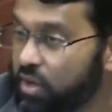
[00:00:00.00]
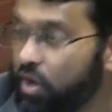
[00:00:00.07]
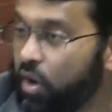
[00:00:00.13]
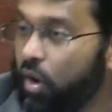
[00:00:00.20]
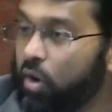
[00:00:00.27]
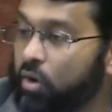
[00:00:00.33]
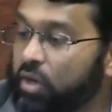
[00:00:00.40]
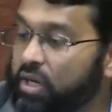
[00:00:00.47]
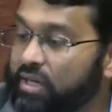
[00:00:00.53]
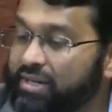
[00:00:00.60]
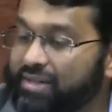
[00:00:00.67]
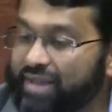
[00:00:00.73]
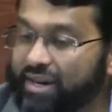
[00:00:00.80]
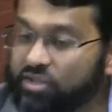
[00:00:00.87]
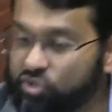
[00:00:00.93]
are
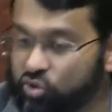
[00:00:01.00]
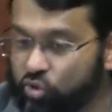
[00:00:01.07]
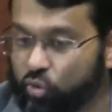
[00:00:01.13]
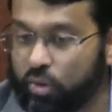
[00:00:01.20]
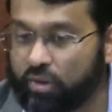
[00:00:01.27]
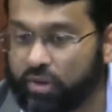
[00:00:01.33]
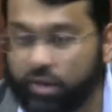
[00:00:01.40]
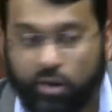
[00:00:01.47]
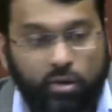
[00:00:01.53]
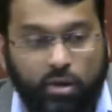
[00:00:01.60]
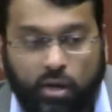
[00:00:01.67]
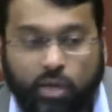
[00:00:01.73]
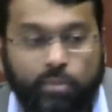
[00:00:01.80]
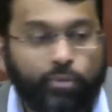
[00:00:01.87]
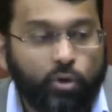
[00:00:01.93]
contextual, they are
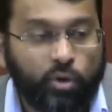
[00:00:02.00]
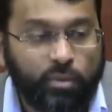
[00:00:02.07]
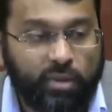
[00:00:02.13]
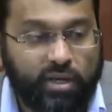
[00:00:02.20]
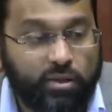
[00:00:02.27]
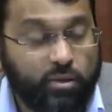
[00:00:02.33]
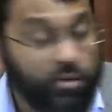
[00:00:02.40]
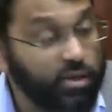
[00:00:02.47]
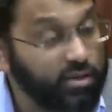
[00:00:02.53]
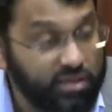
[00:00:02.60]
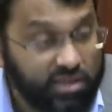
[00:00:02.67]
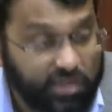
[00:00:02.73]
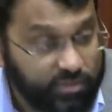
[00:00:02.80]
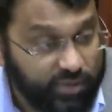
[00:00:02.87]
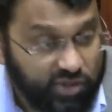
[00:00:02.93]
not permanent, they're not the
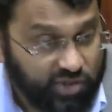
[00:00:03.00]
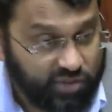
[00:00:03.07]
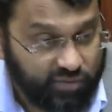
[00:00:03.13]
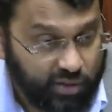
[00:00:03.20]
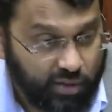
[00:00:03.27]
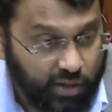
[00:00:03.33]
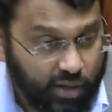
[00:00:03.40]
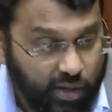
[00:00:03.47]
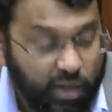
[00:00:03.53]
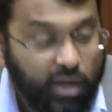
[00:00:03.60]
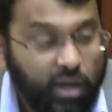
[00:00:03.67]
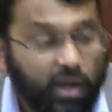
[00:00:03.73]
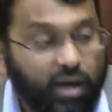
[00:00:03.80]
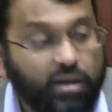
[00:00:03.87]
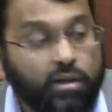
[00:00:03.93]
speech of Allah.
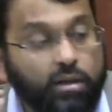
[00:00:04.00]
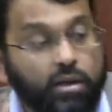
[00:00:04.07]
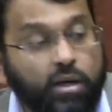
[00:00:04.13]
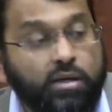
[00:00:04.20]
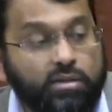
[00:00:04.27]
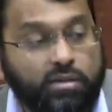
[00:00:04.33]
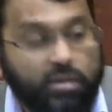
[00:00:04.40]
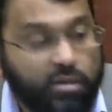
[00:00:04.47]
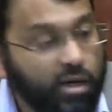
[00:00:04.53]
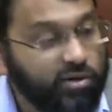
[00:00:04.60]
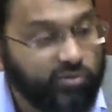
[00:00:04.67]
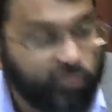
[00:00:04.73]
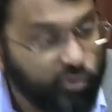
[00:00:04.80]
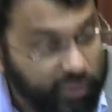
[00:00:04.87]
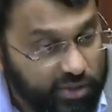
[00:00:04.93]
Allah did not
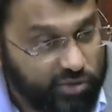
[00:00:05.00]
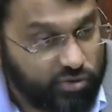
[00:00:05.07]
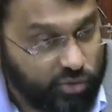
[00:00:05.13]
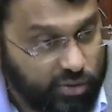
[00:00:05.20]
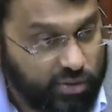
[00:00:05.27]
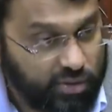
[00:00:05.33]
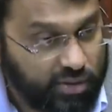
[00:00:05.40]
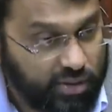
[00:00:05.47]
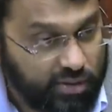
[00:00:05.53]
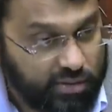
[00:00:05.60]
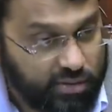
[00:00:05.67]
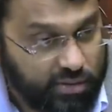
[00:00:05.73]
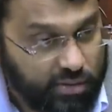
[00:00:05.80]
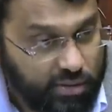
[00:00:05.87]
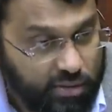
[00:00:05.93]
forbid certain
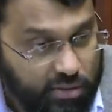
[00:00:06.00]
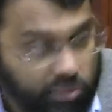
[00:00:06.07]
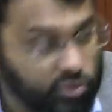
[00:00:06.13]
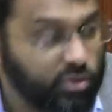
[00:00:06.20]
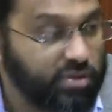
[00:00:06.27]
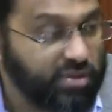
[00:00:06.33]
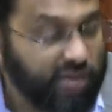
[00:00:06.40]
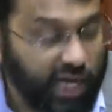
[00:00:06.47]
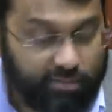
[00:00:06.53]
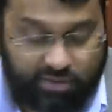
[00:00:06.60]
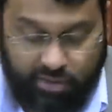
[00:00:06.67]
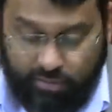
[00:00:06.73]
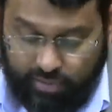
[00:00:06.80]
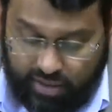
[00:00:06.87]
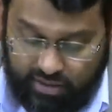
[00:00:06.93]
things. Certain times
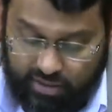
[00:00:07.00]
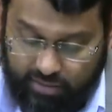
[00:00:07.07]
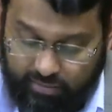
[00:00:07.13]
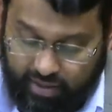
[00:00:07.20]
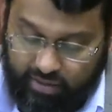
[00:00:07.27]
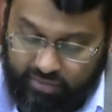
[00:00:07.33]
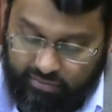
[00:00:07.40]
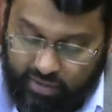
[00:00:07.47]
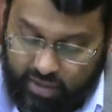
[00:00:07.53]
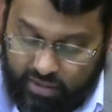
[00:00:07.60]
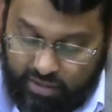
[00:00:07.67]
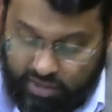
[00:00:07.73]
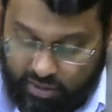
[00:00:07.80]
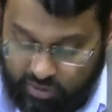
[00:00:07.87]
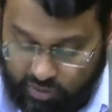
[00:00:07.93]
and places might have
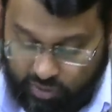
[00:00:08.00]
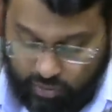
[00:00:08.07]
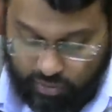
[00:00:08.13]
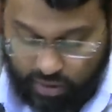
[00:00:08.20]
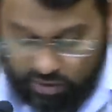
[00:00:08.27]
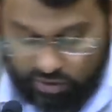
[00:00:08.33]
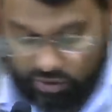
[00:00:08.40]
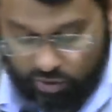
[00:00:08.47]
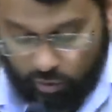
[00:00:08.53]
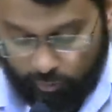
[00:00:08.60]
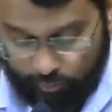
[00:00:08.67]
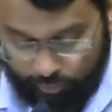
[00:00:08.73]
done so. So,